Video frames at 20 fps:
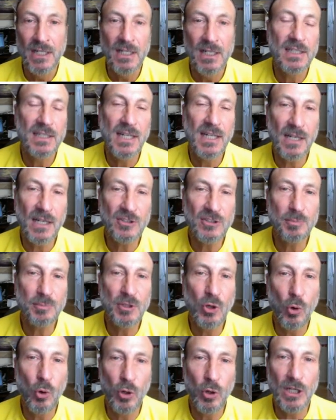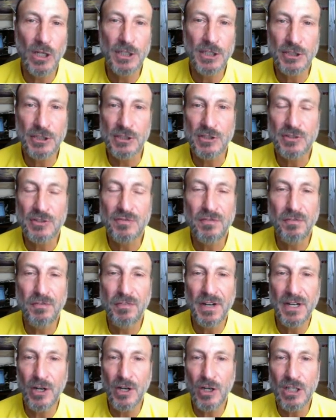And concept of correlation is
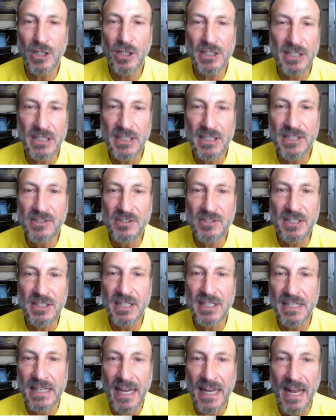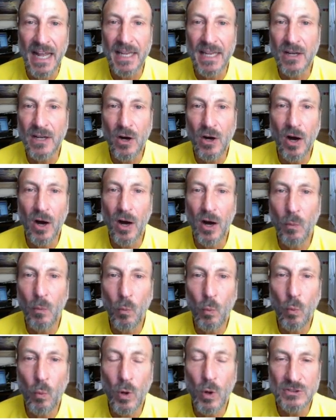fairly easy to get
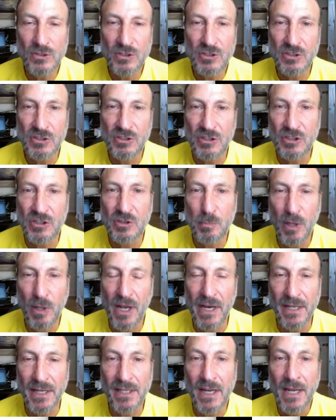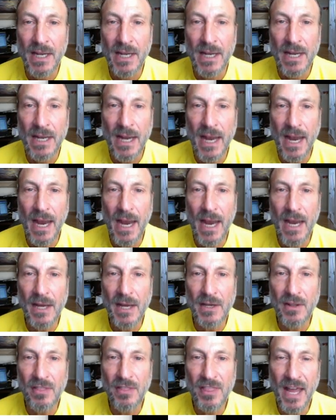once it's explained.
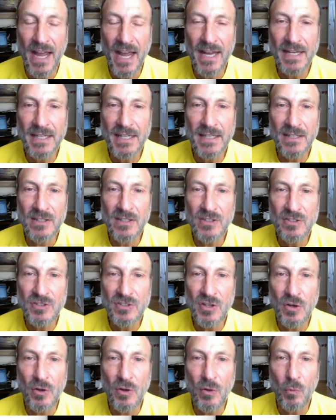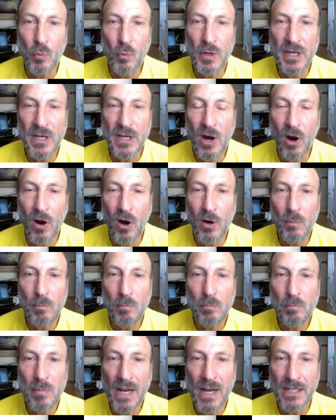And that is, we are
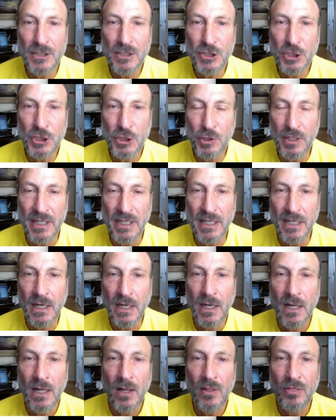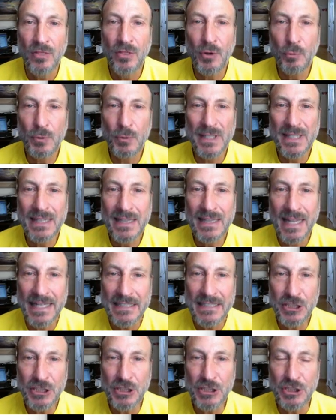measuring the
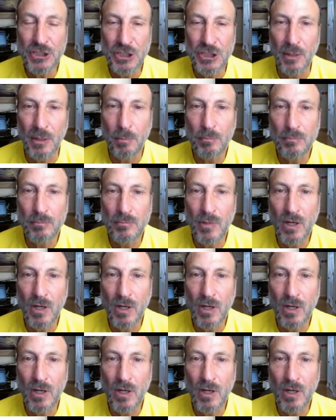relationship,